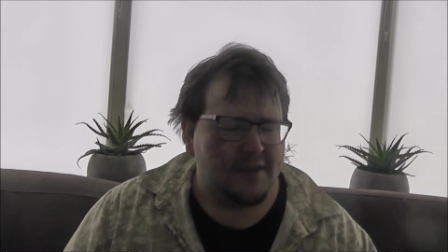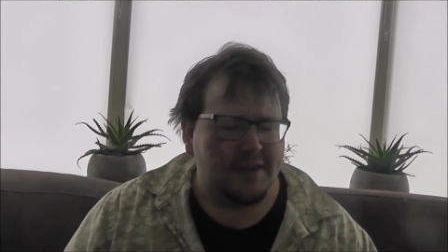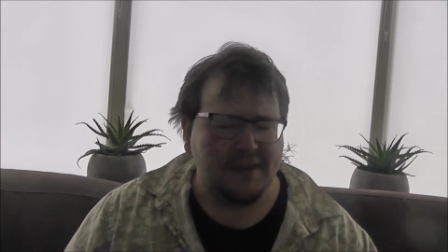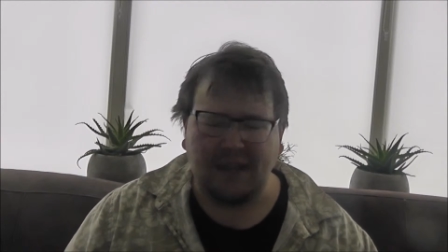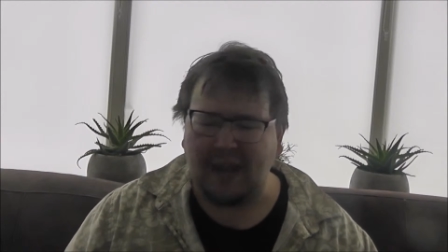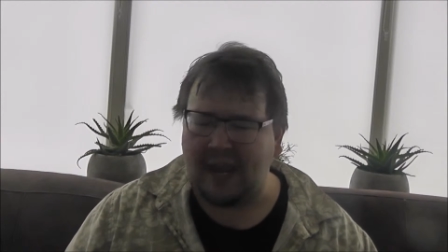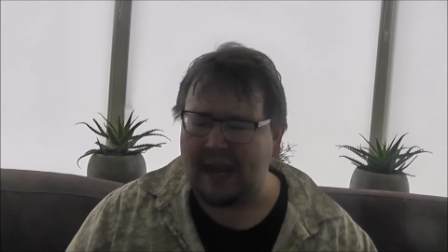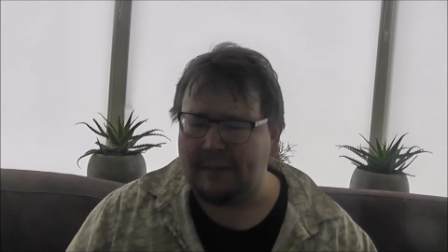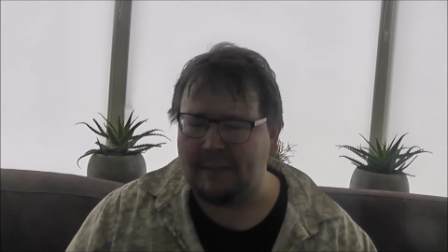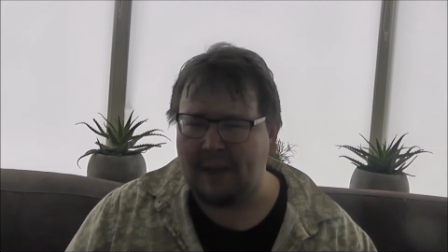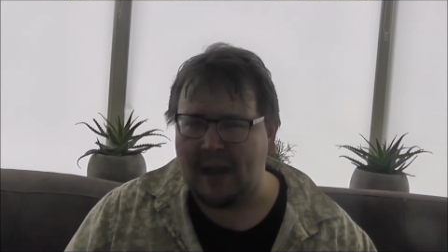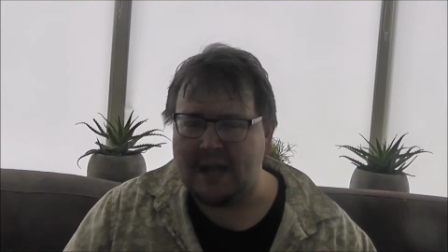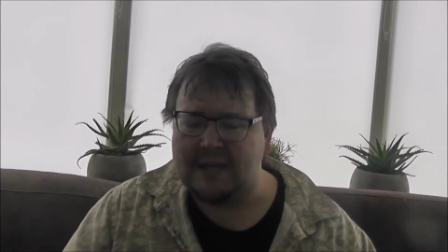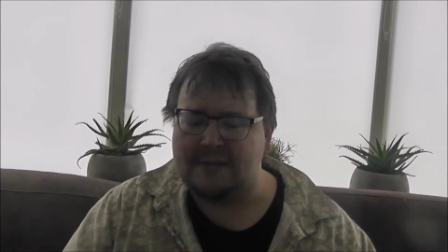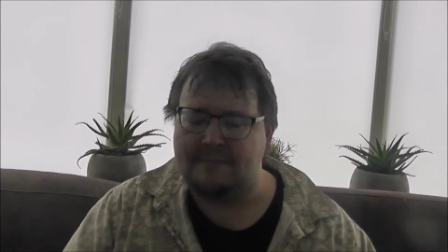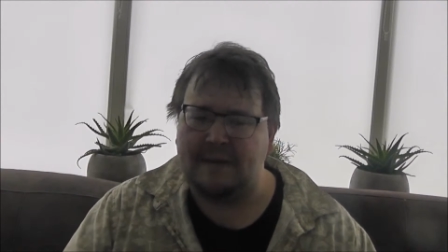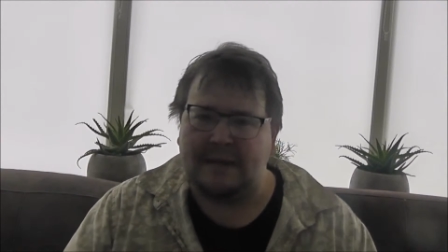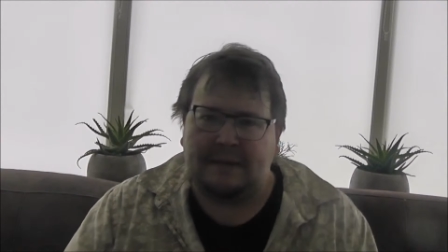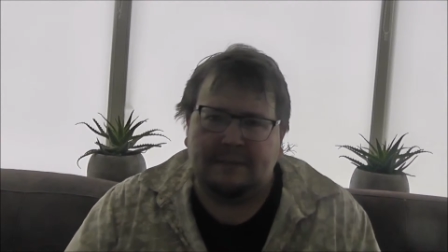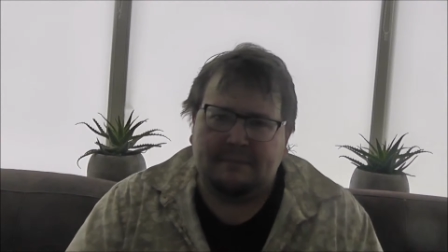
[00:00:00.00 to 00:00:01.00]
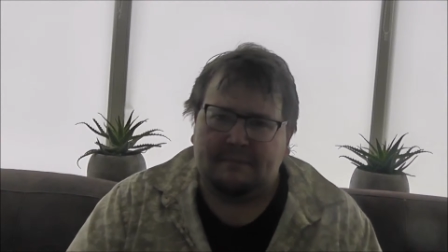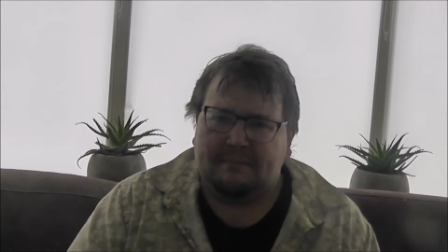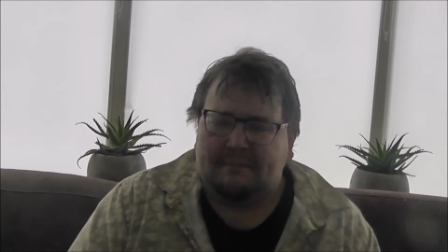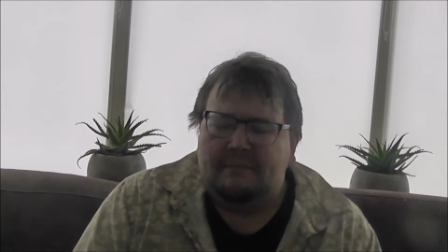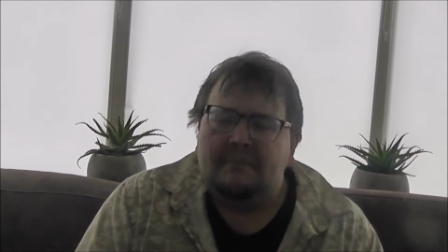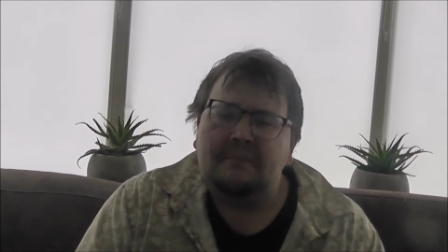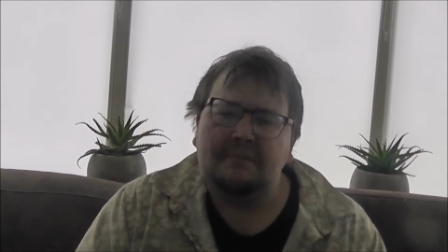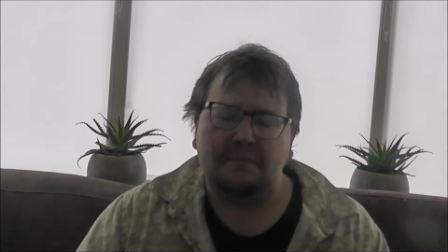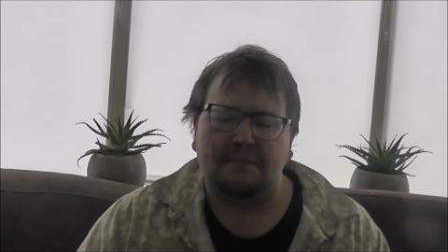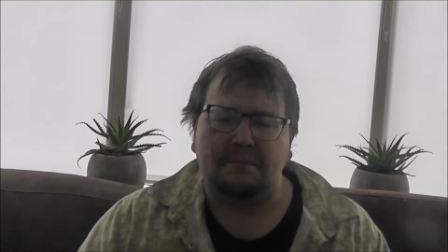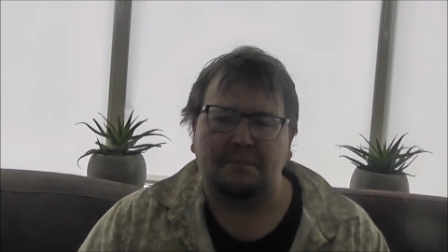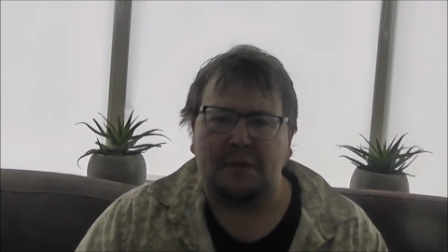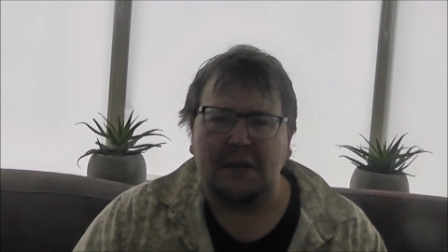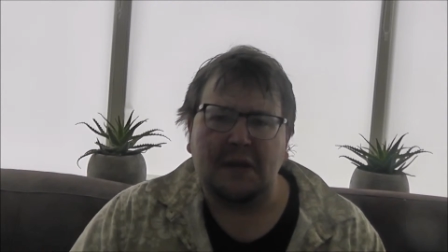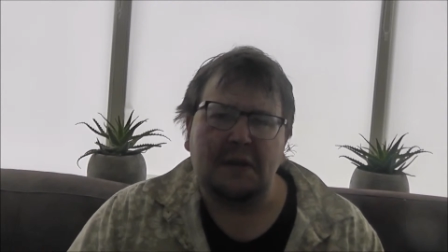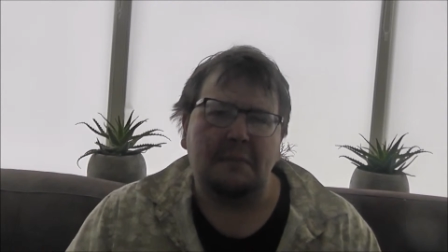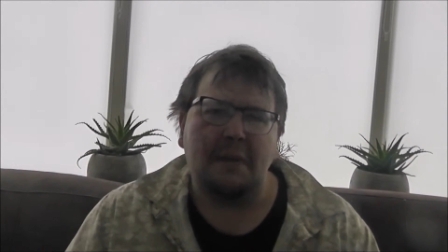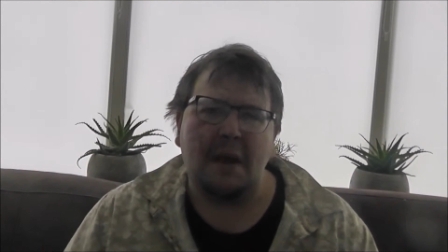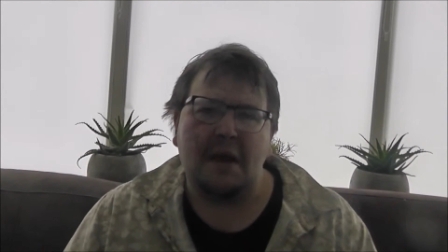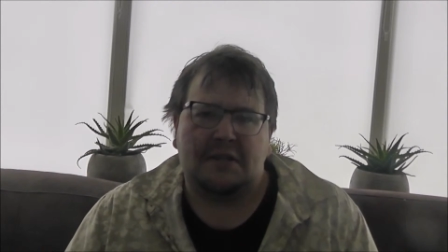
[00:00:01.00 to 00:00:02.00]
The game has been
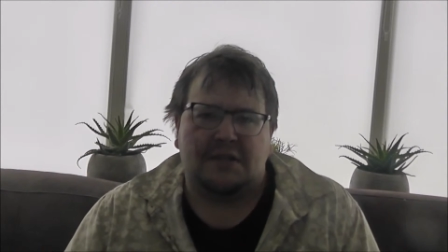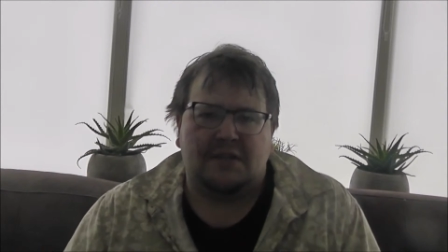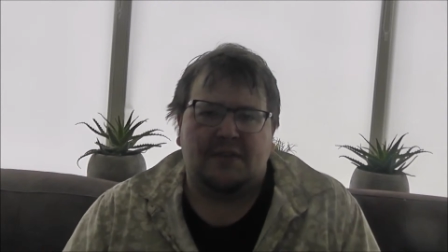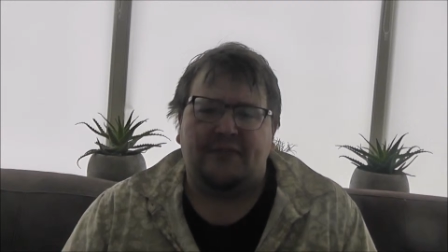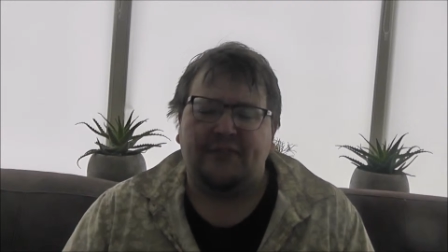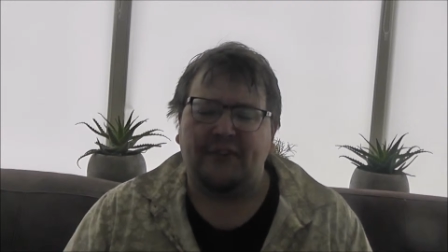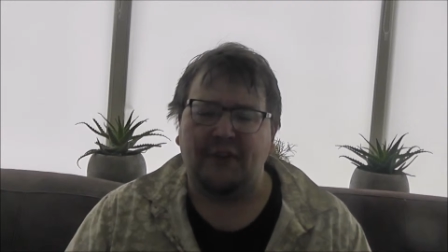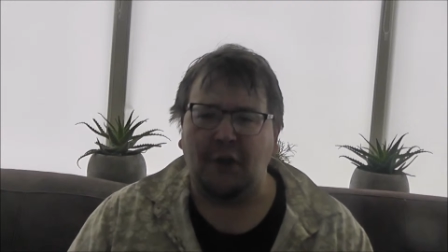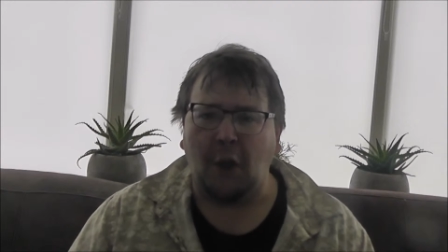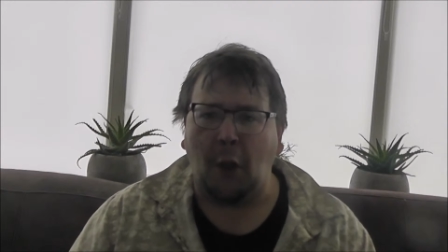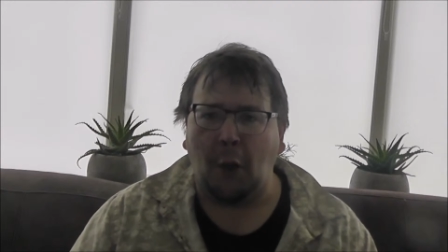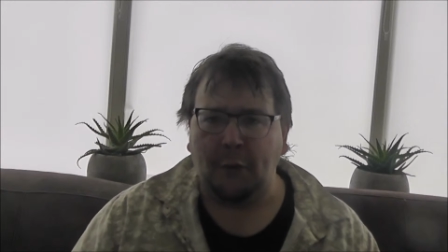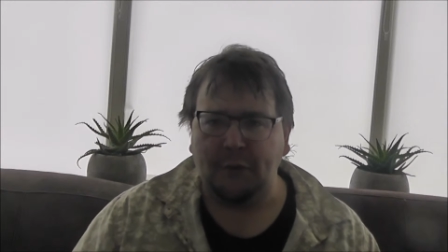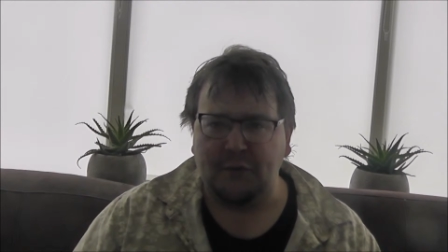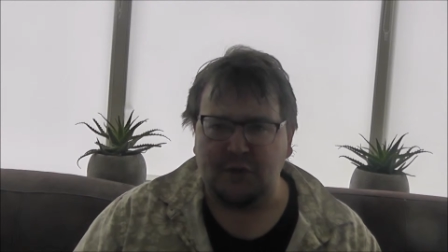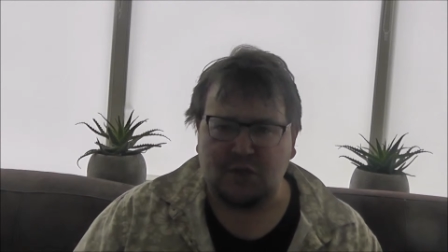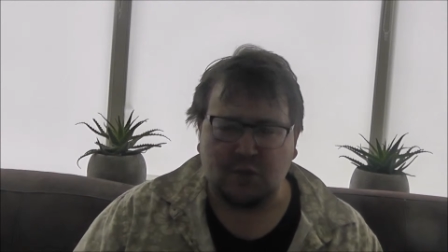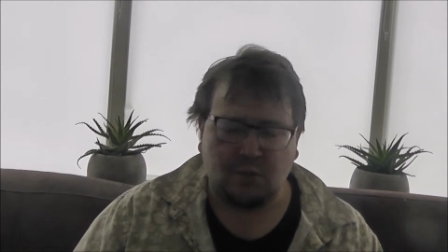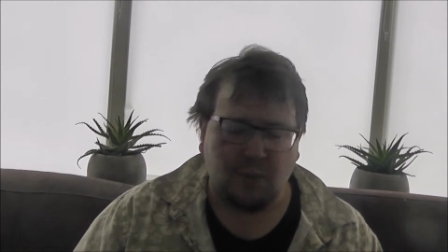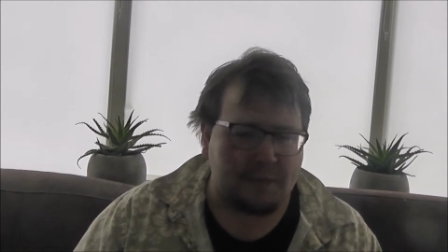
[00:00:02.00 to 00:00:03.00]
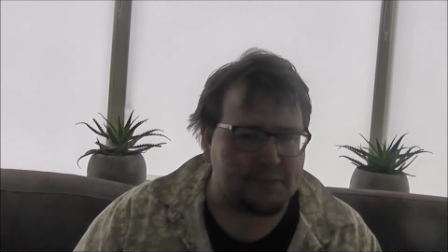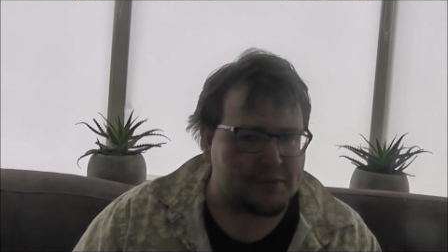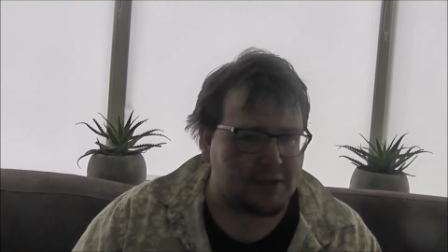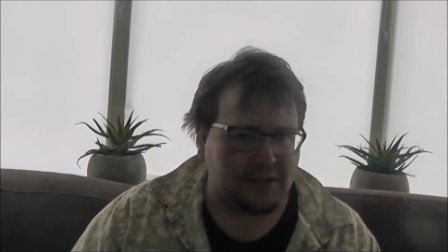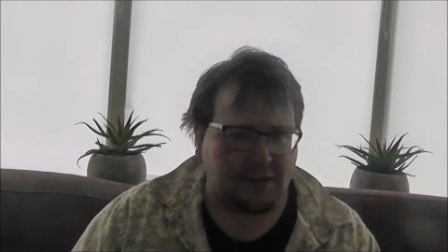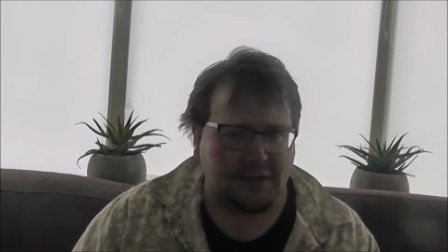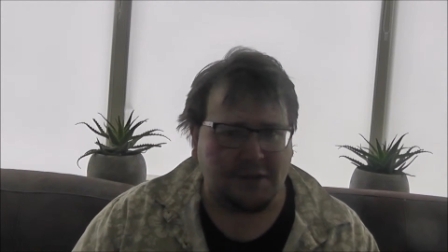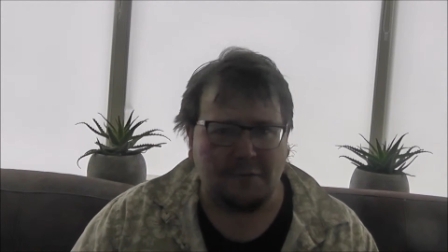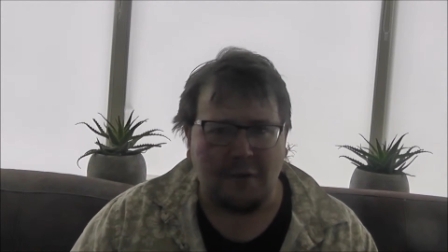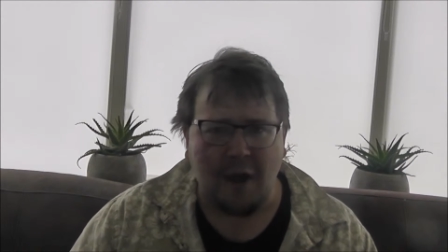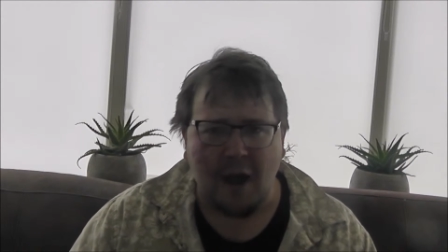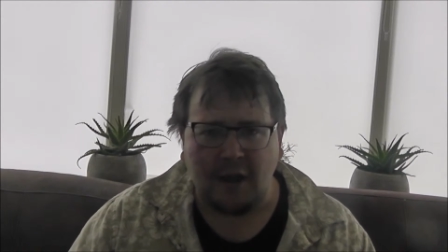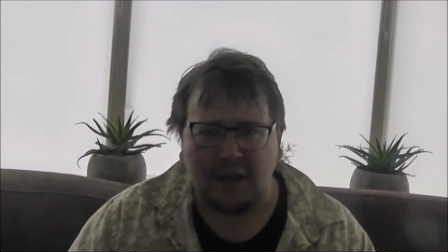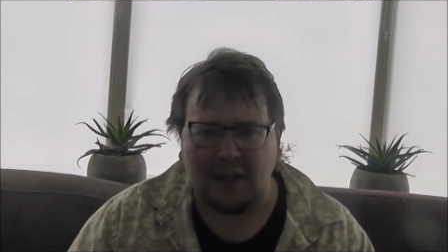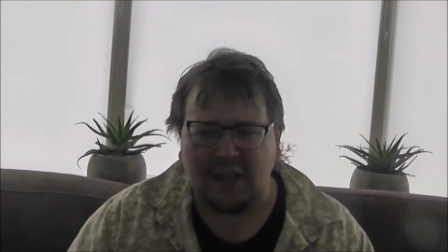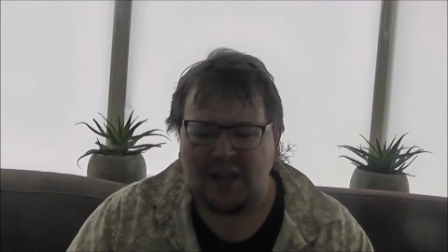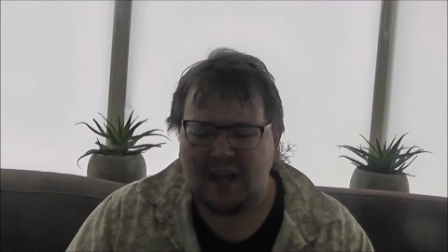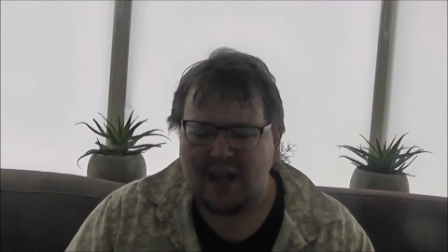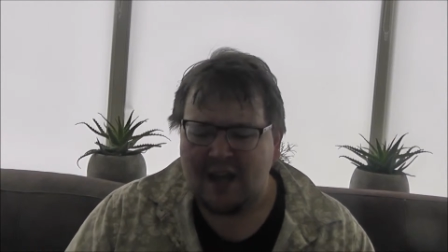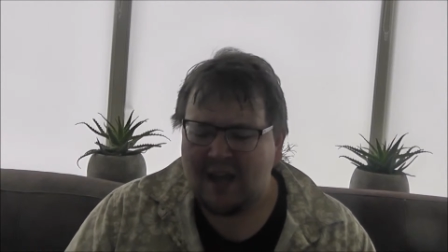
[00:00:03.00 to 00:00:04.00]
pretty much forgotten, swept under the
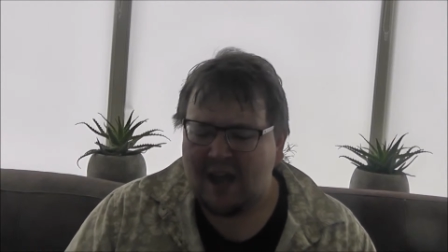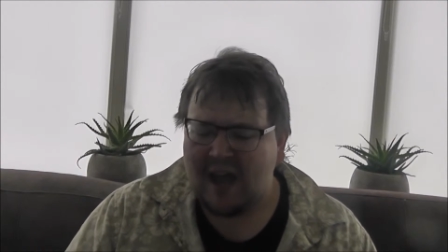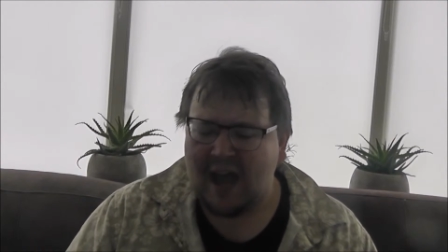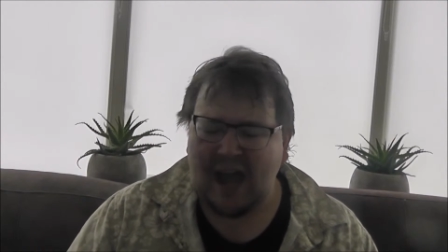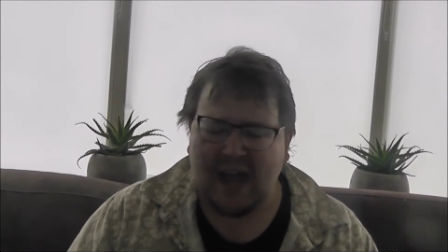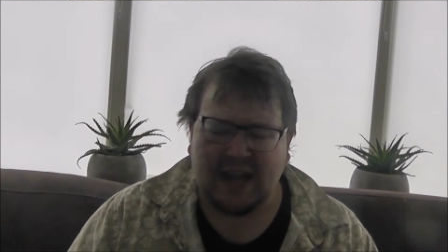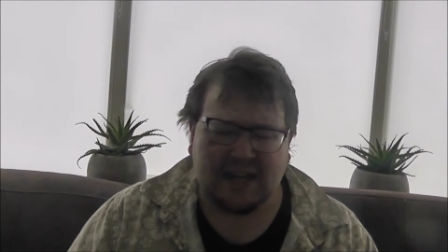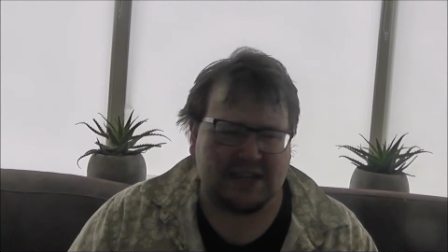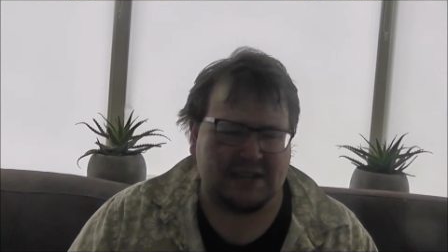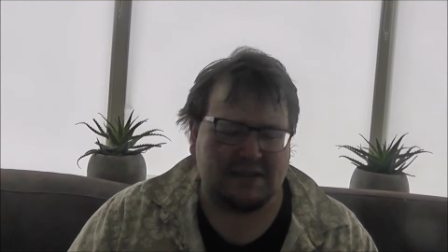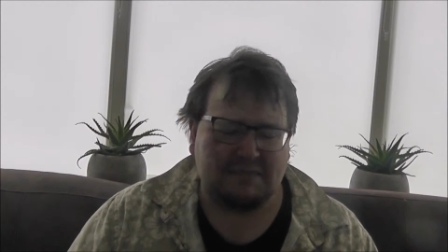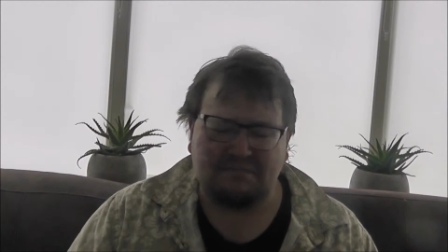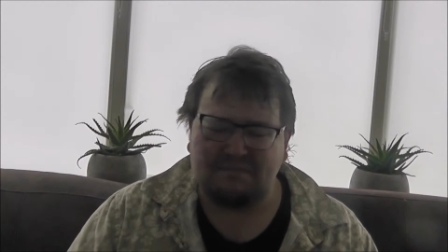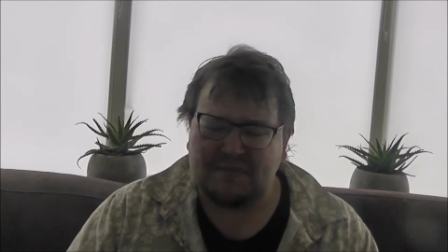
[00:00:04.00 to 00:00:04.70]
rug, and